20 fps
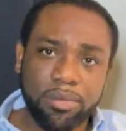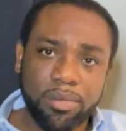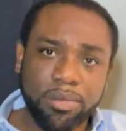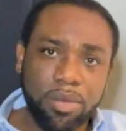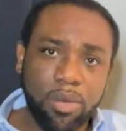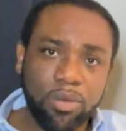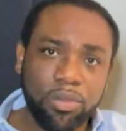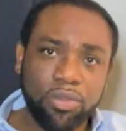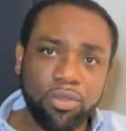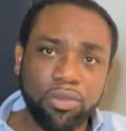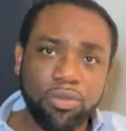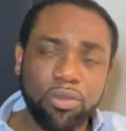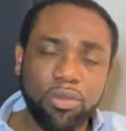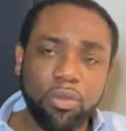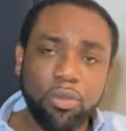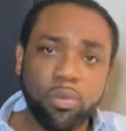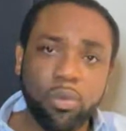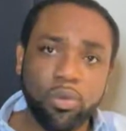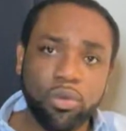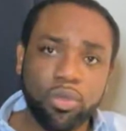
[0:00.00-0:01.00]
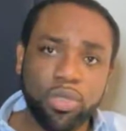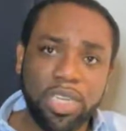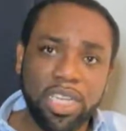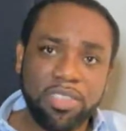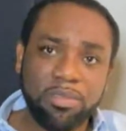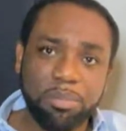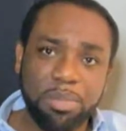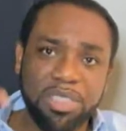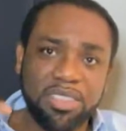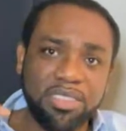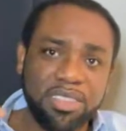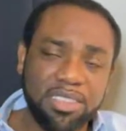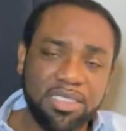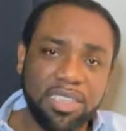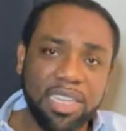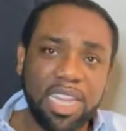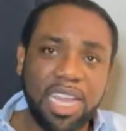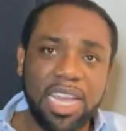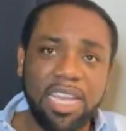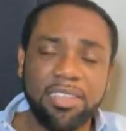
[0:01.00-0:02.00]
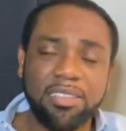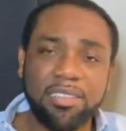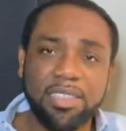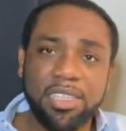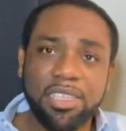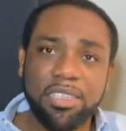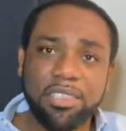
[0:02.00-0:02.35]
It's called ChukwumaijemNwosu. That's business class.